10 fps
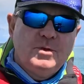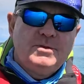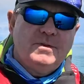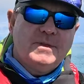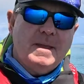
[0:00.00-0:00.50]

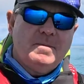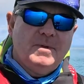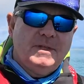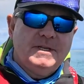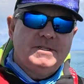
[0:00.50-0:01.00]
Bluetooth
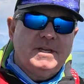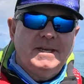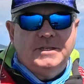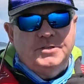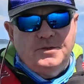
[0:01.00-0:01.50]
capabilities to
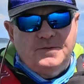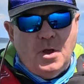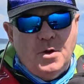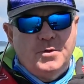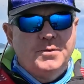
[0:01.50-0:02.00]
connect to your
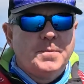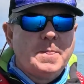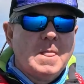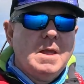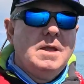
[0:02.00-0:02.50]
phone.
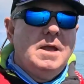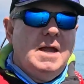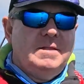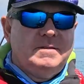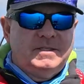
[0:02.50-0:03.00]

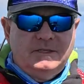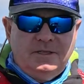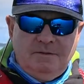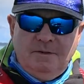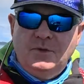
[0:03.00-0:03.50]

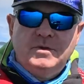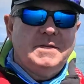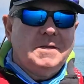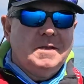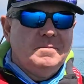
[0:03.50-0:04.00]
The
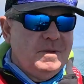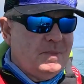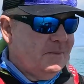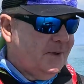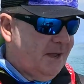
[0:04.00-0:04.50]
music can be
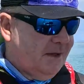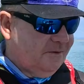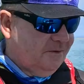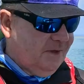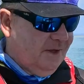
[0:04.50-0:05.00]
pumping out
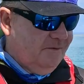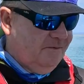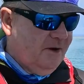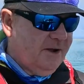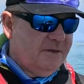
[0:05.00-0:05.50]

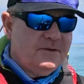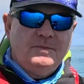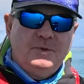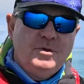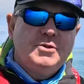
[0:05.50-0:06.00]
via
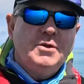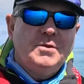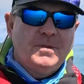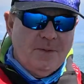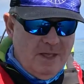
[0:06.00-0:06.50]

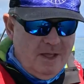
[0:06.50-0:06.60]
Bluetooth.